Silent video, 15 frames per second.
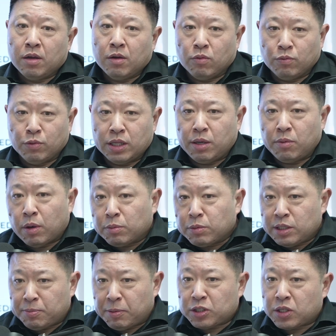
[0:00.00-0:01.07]
Really what we
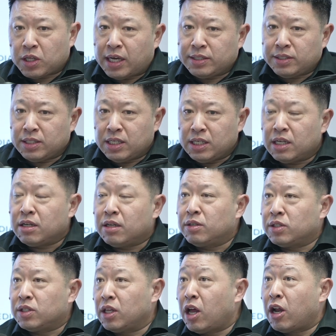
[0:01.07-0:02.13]
specialize in here
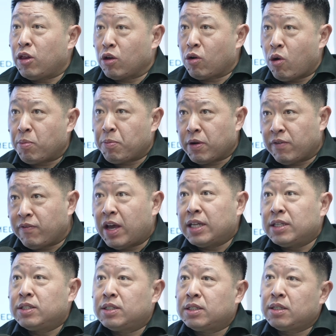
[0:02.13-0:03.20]
is a lot of the corporate
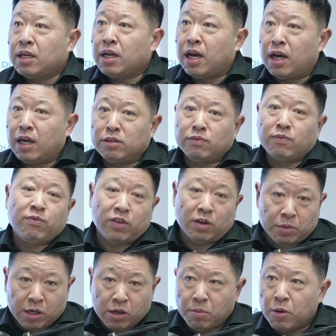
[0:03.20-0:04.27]
events,
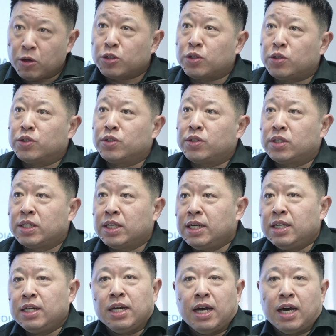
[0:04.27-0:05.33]
filming commercials
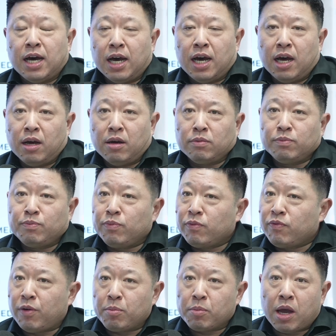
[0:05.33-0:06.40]

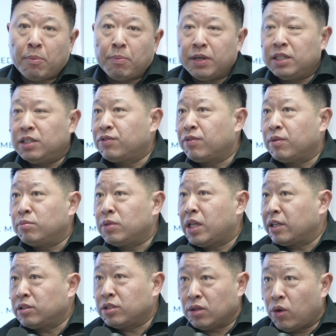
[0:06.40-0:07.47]
from companies from
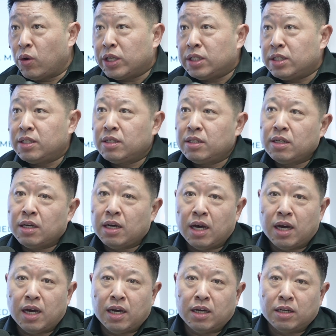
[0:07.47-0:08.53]
like
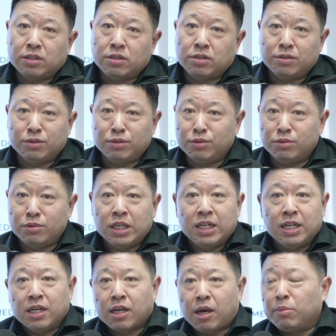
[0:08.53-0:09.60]
Deloitte to
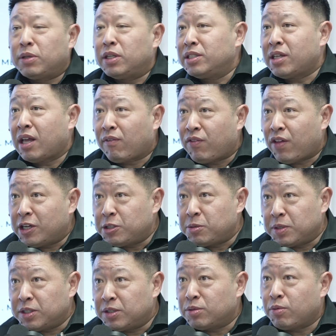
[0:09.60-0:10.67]
companies like
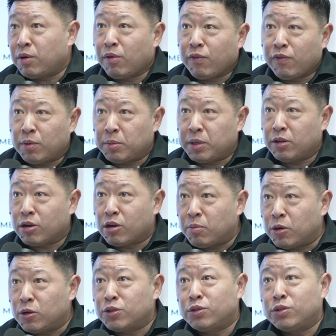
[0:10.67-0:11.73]
Fleischmann's, where we're filming their
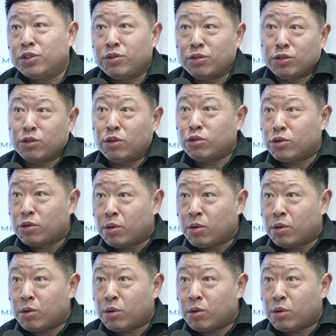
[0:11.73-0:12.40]
commercials, their social